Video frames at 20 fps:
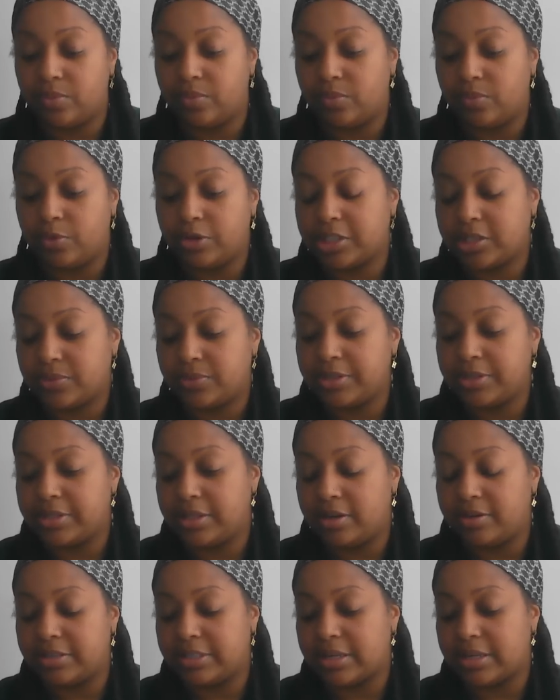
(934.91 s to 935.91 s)
What's the reason
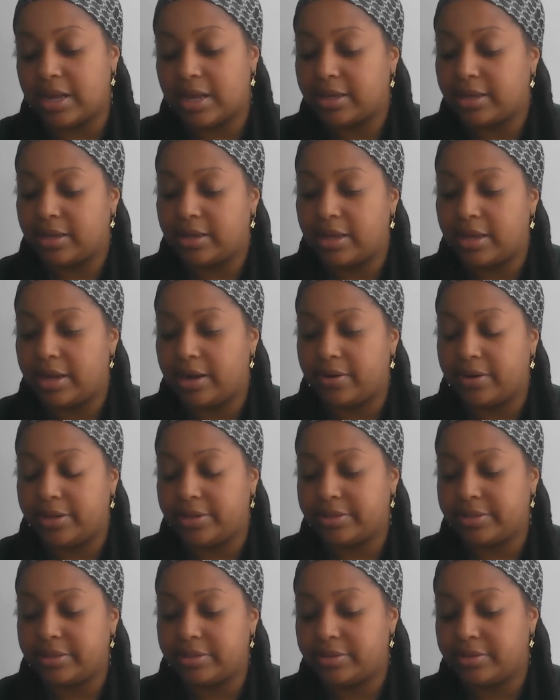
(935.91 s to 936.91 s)
they're stalking
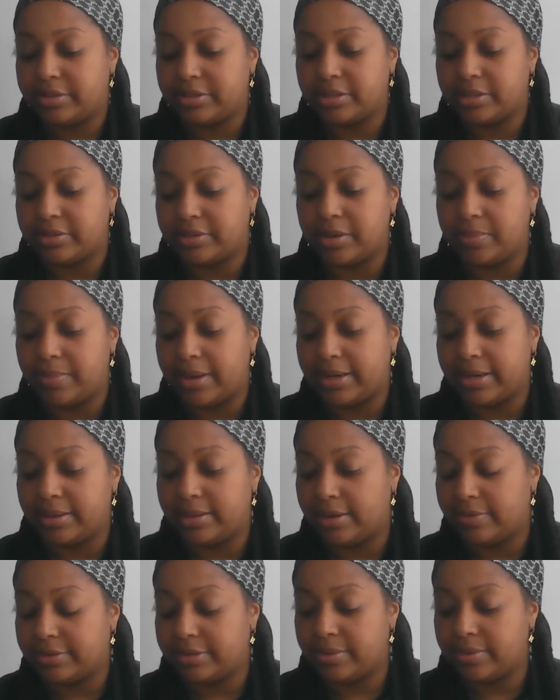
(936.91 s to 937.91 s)
Aries? So somebody
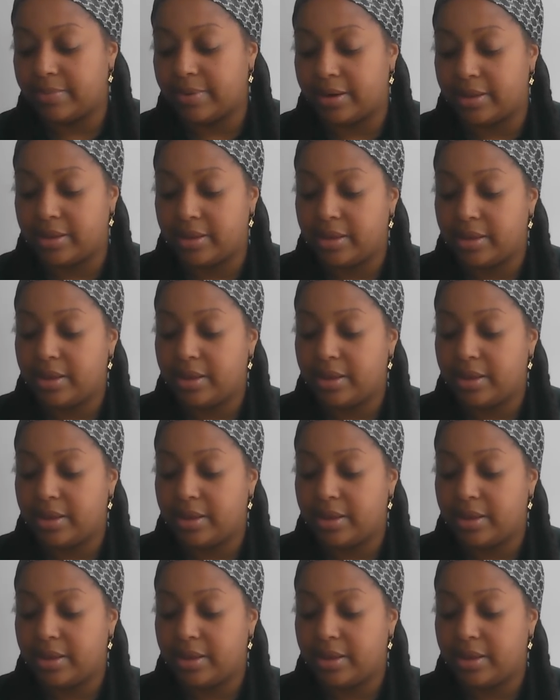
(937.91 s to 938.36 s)
left somebody.